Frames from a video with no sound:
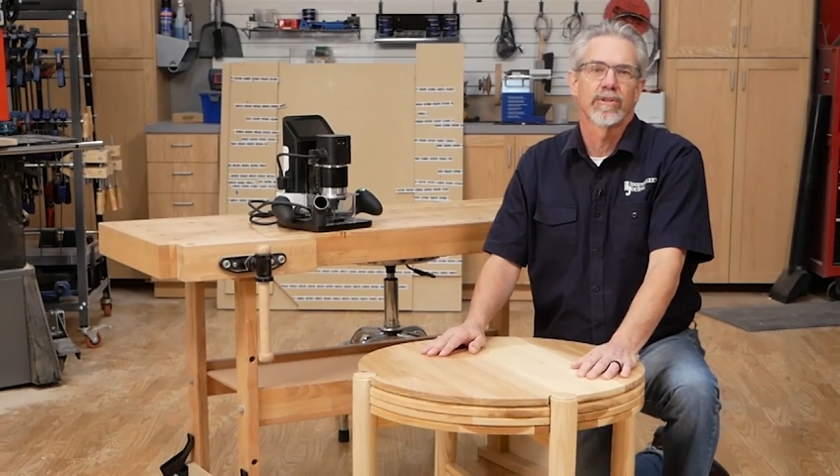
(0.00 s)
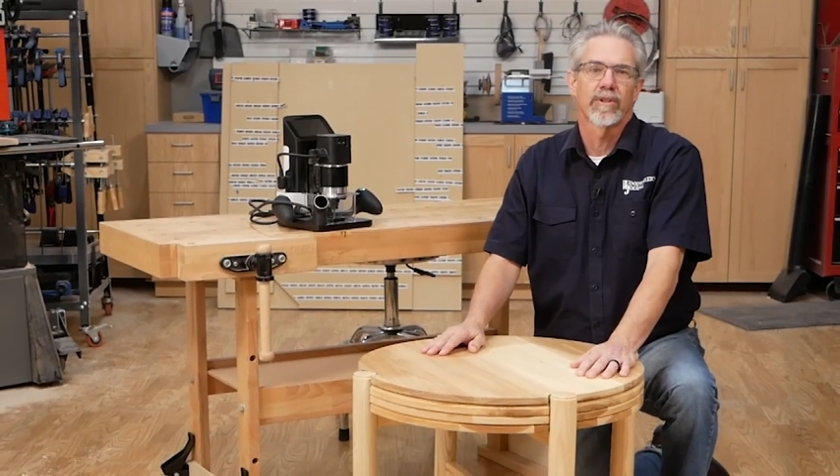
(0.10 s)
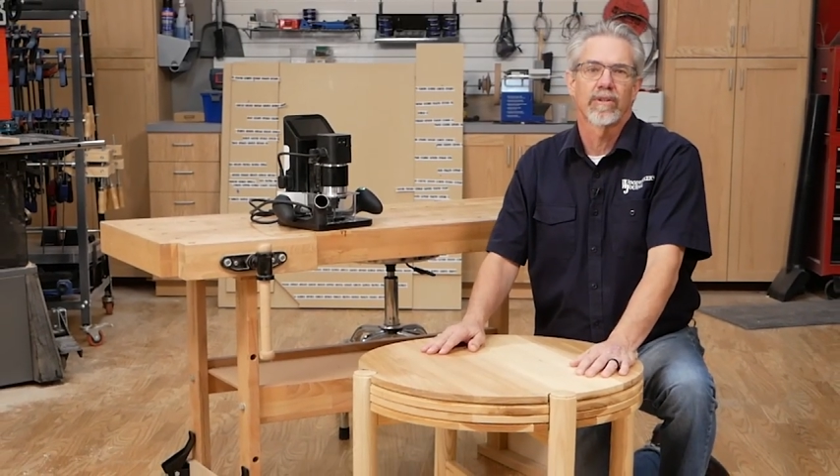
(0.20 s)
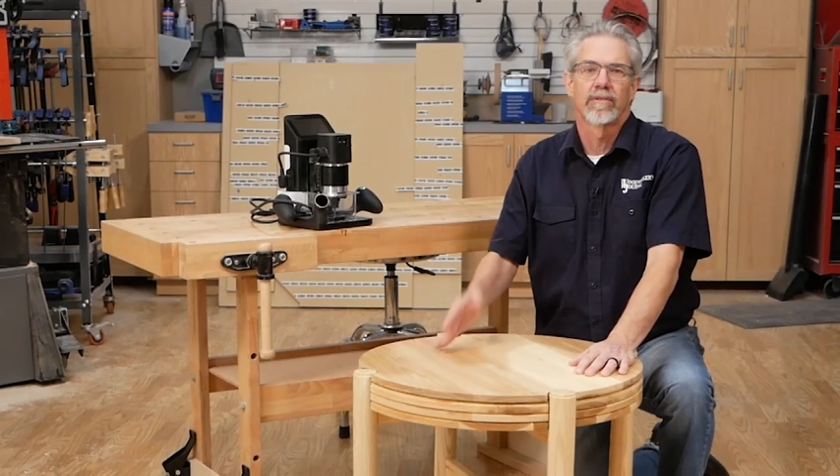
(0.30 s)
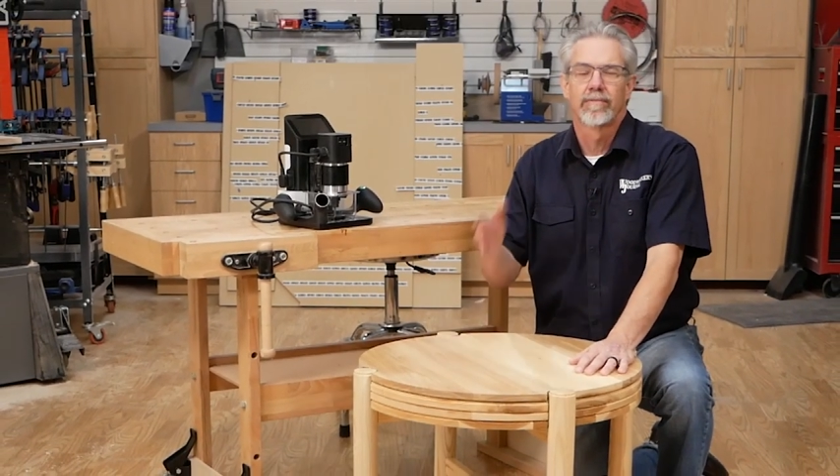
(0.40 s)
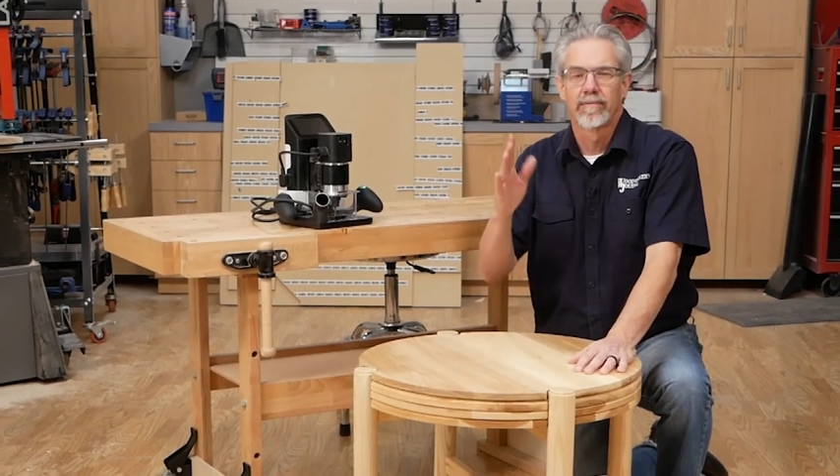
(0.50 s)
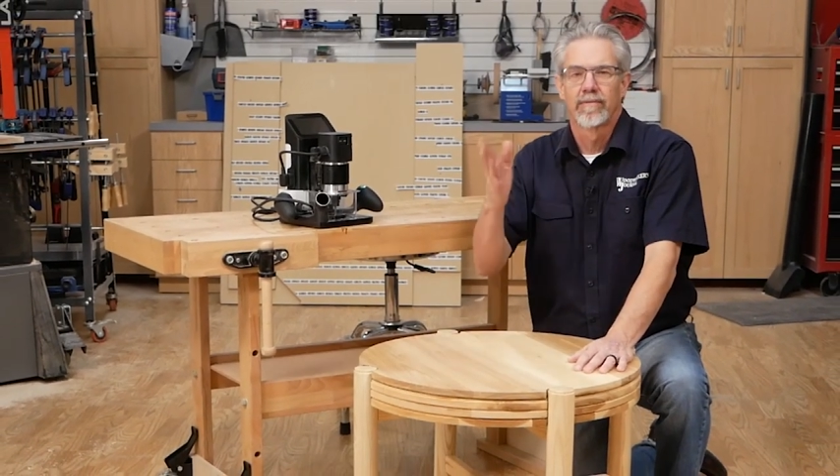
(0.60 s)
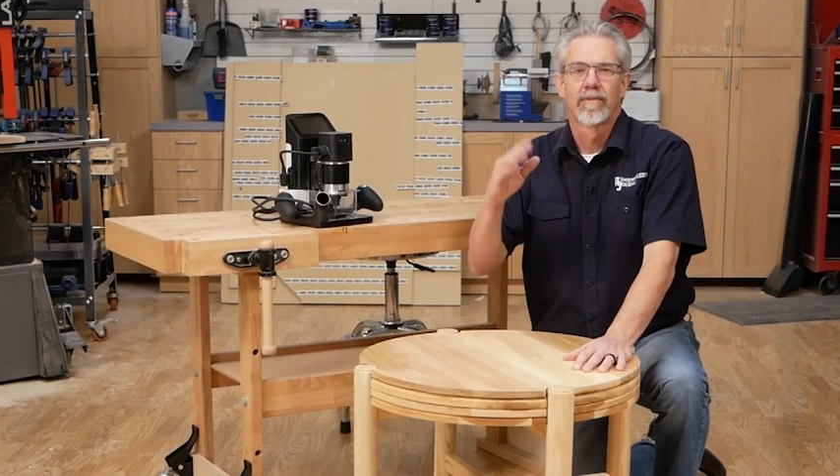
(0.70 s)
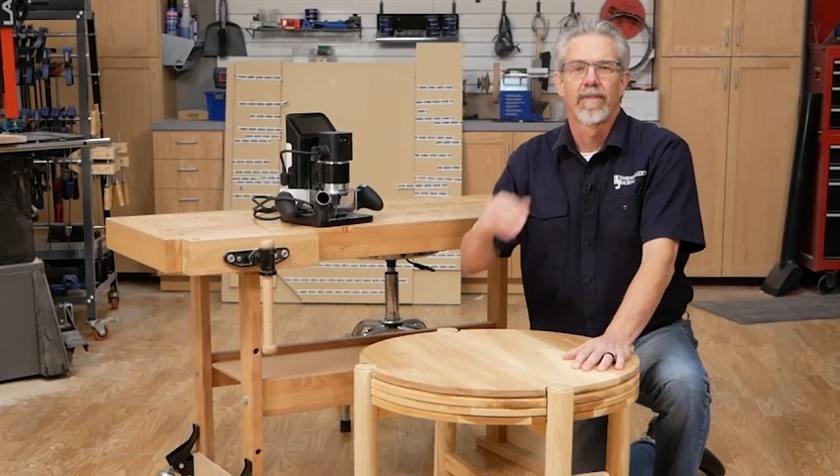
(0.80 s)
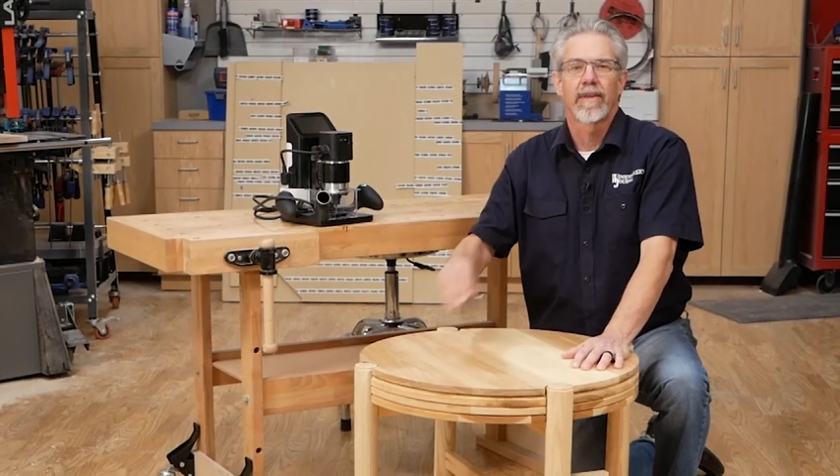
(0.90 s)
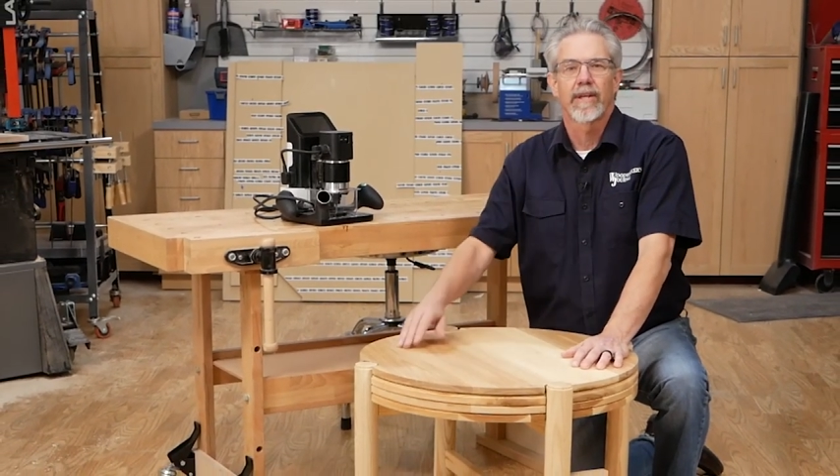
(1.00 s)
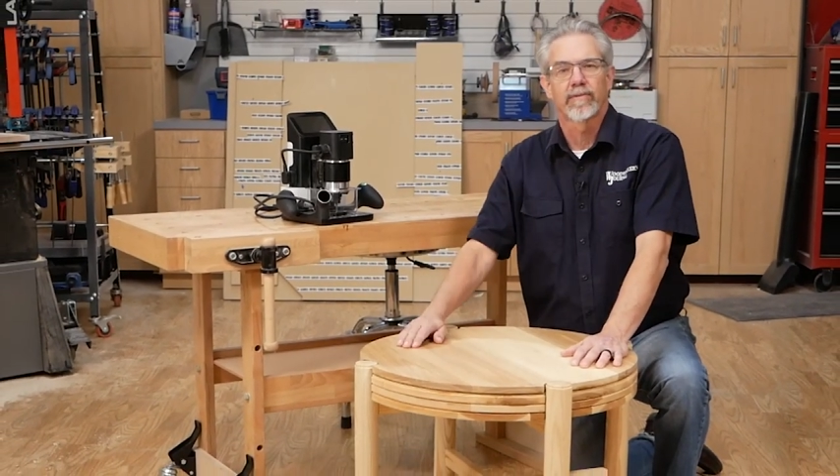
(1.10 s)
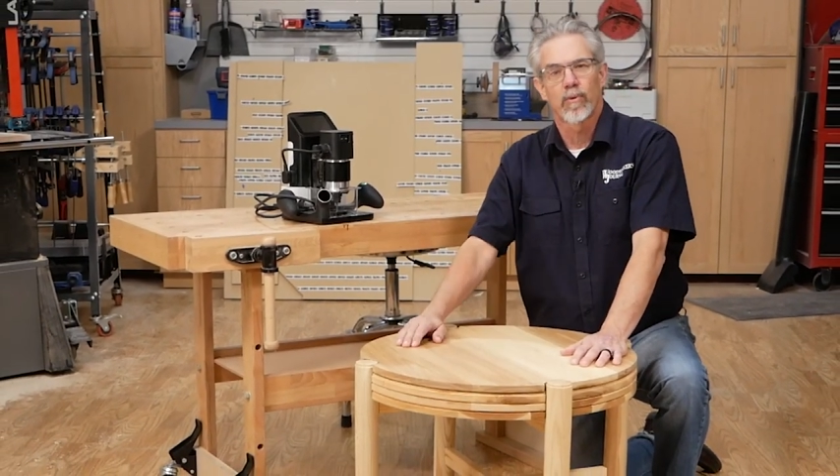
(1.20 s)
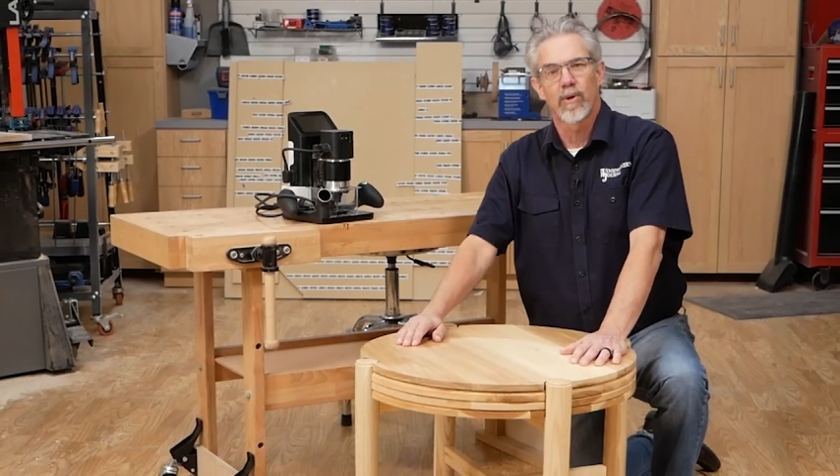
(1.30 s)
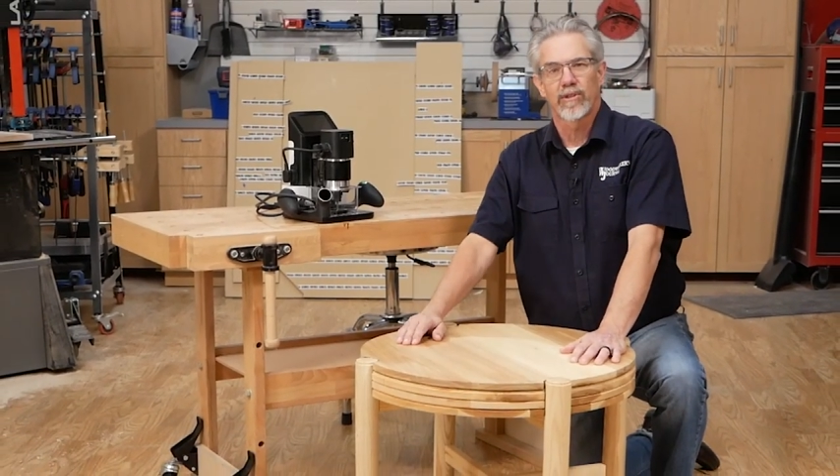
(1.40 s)
Journal. Thanks
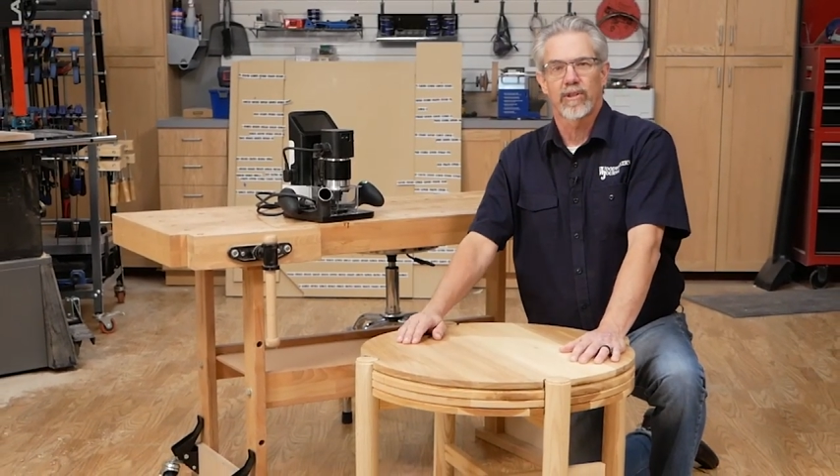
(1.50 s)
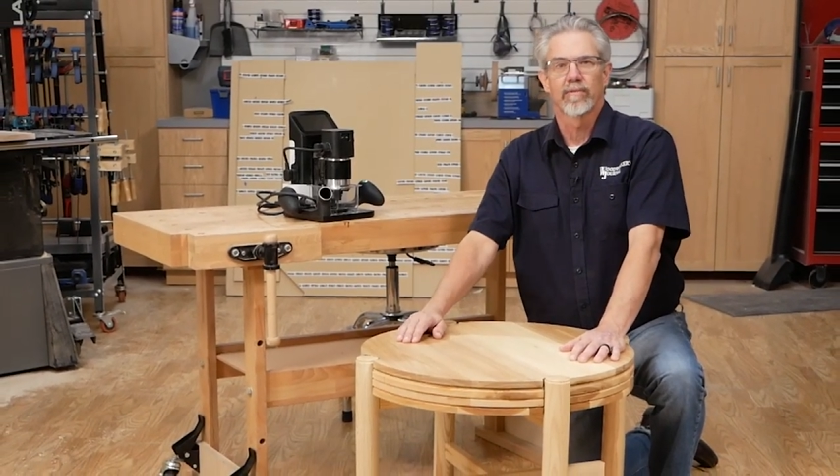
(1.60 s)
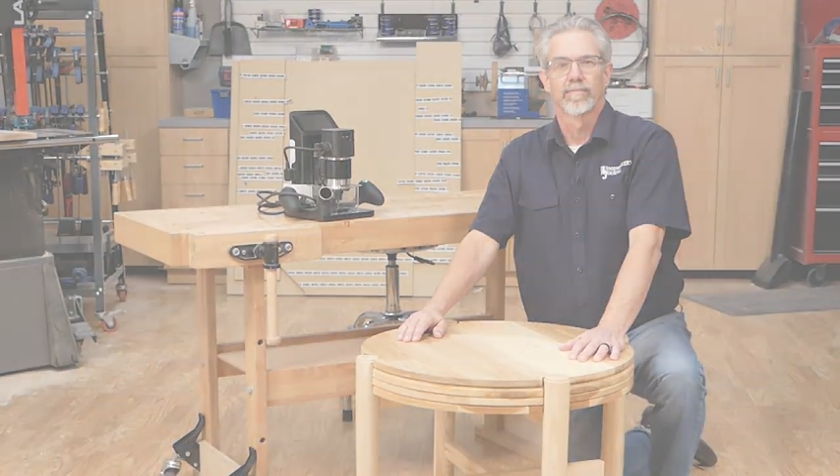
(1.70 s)
for watching.